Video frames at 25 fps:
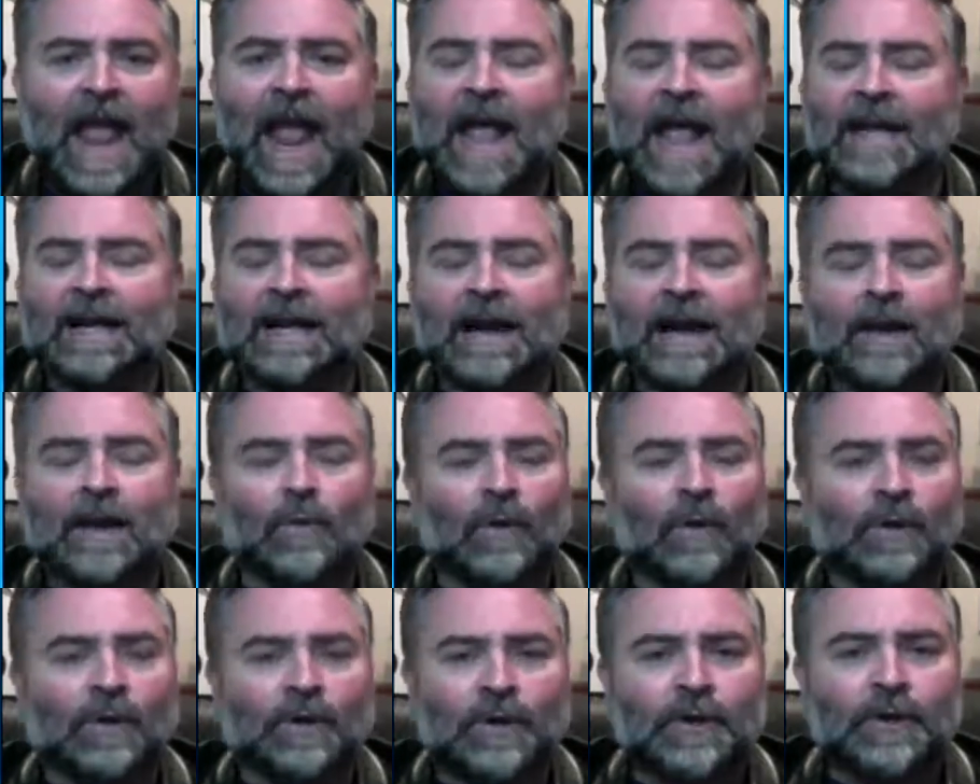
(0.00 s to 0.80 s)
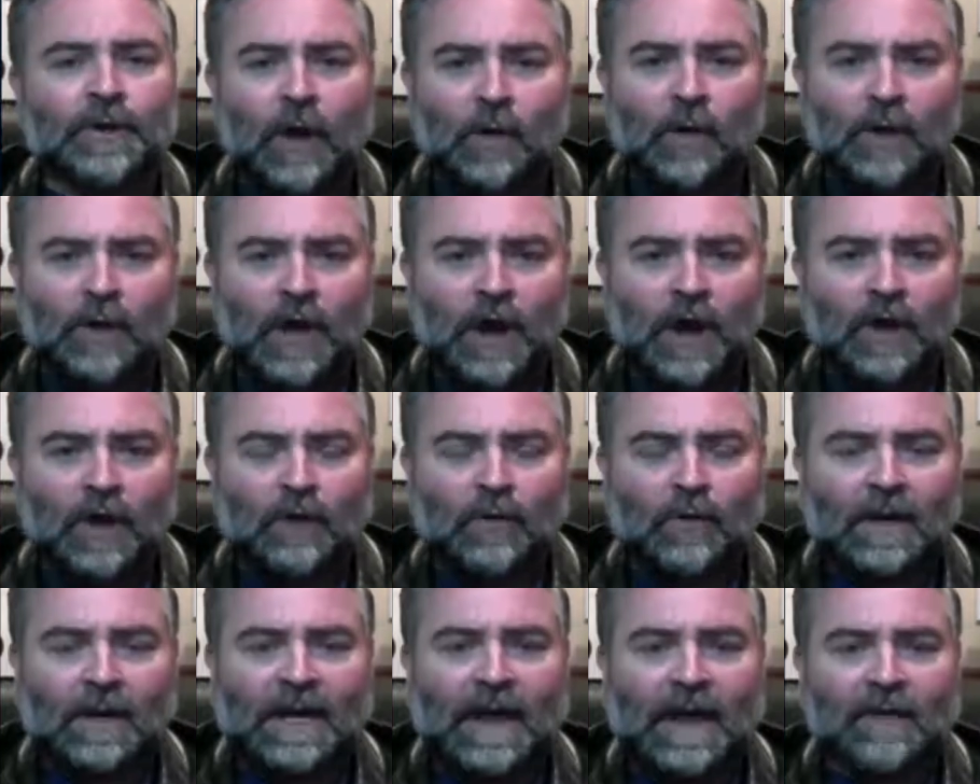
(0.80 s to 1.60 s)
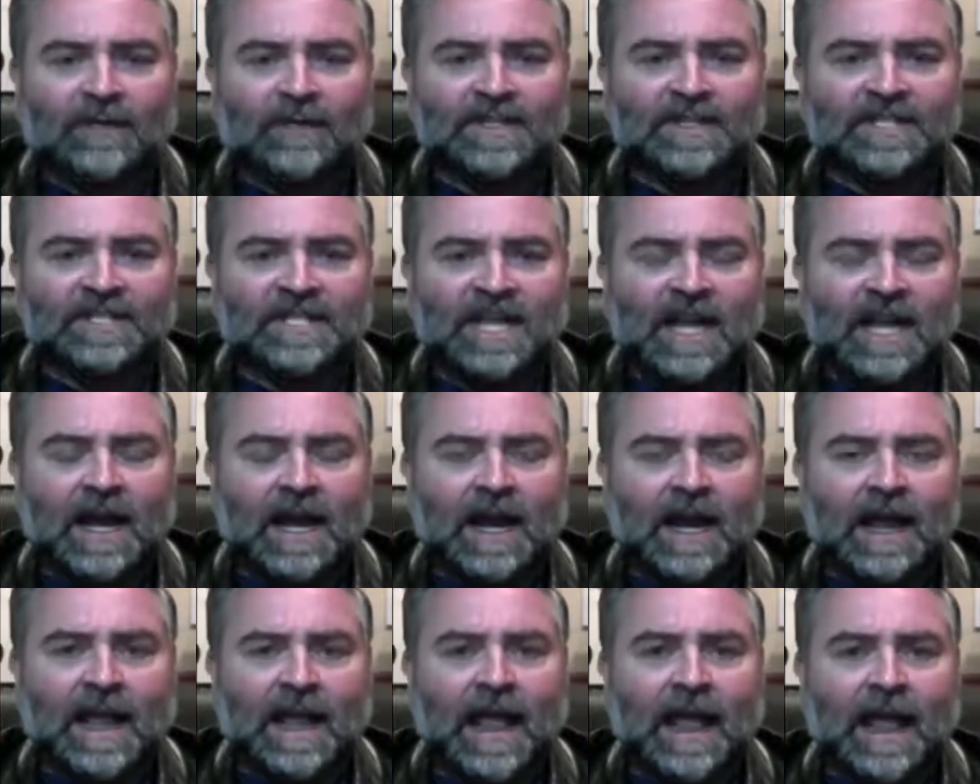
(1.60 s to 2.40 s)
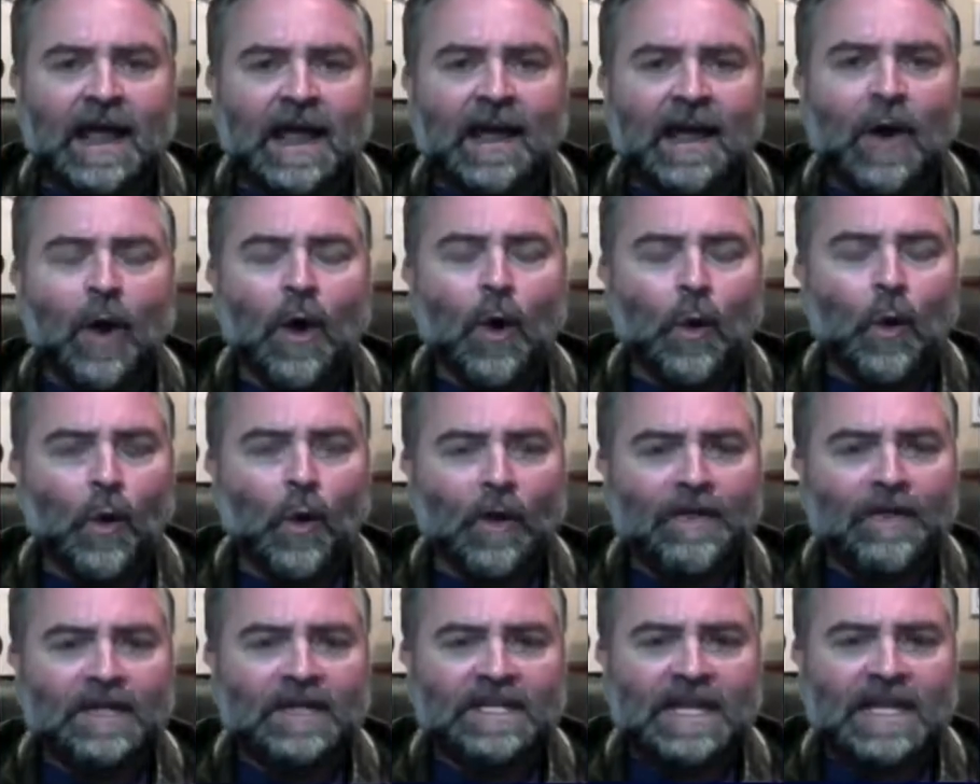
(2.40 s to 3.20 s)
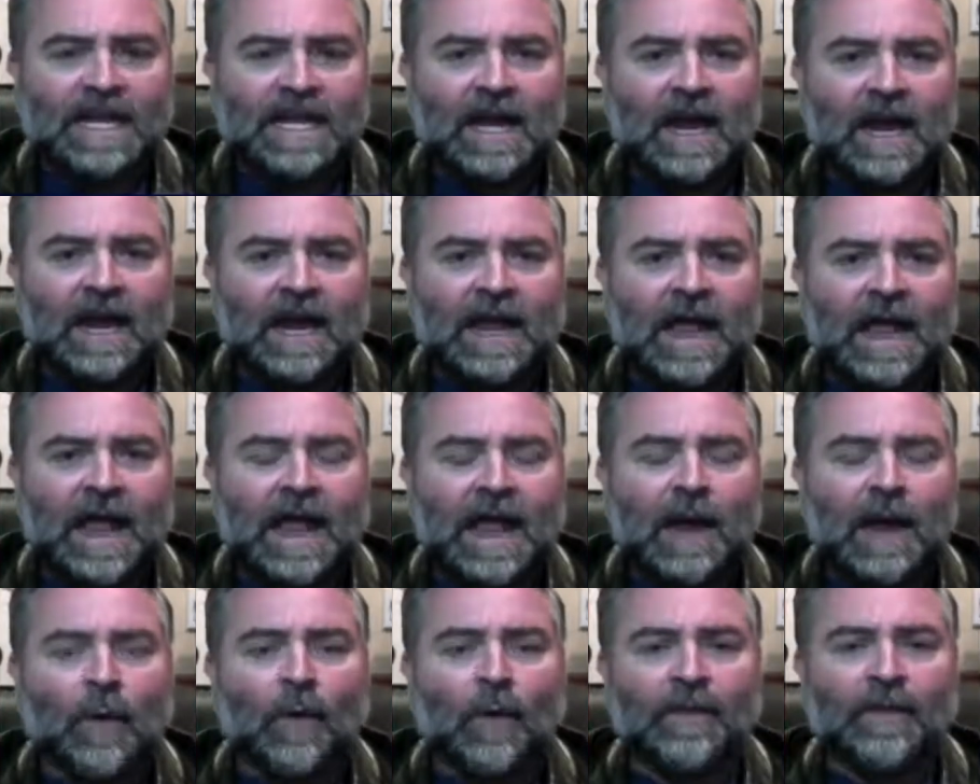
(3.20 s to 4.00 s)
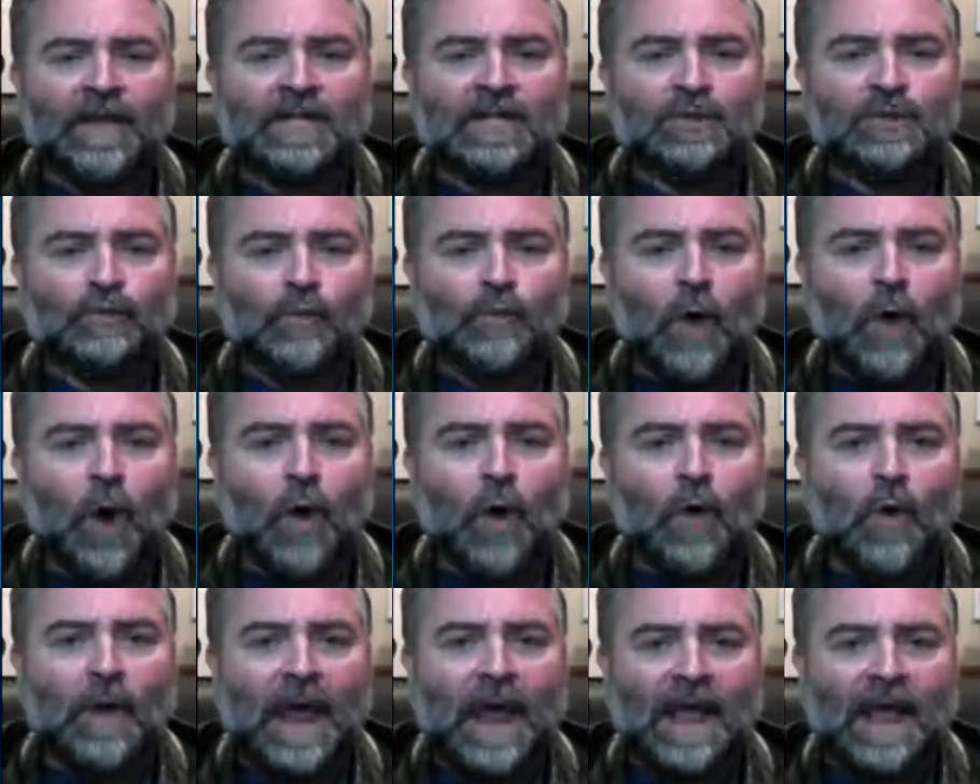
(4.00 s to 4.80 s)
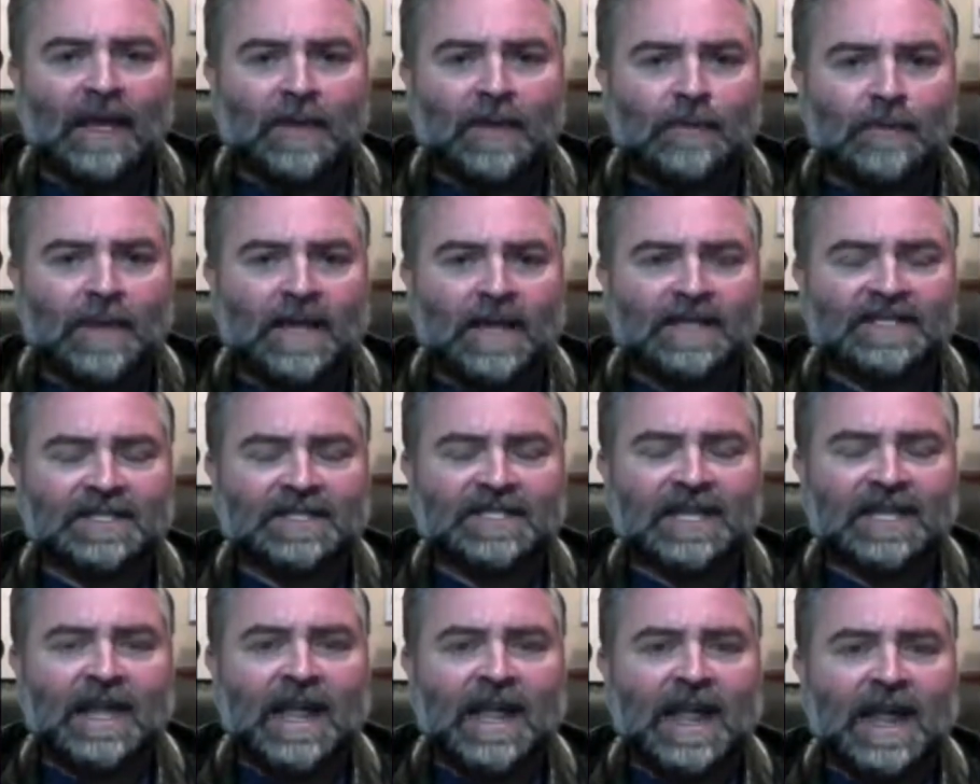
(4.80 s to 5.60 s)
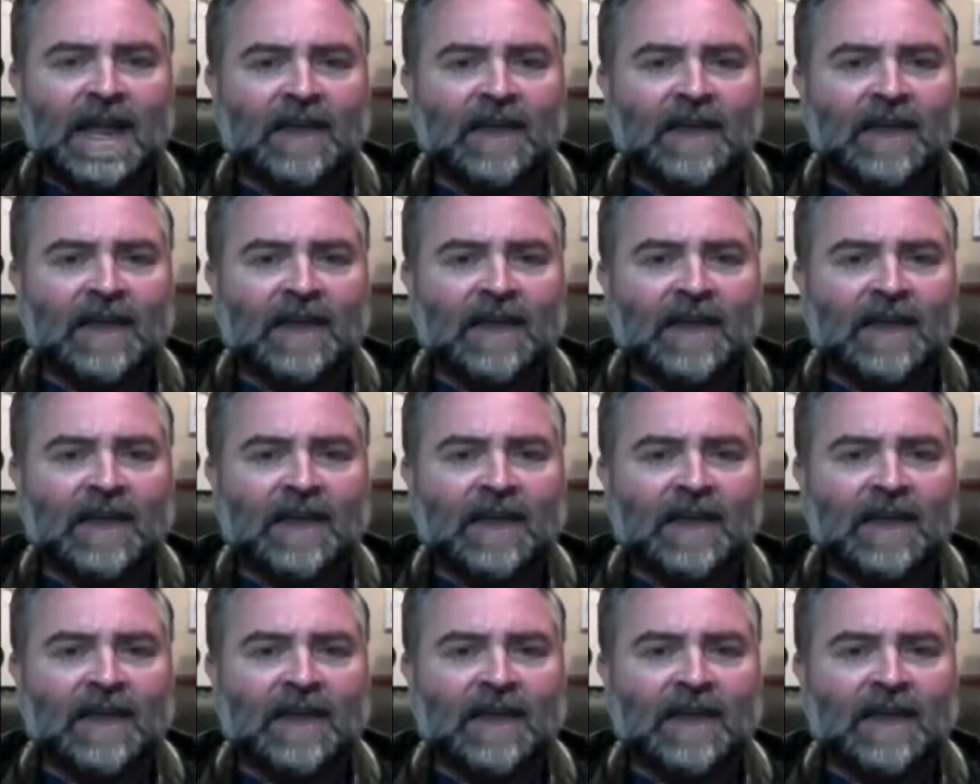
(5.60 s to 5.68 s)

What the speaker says: and I will no longer allow the CIA or the DIA or these rogue elements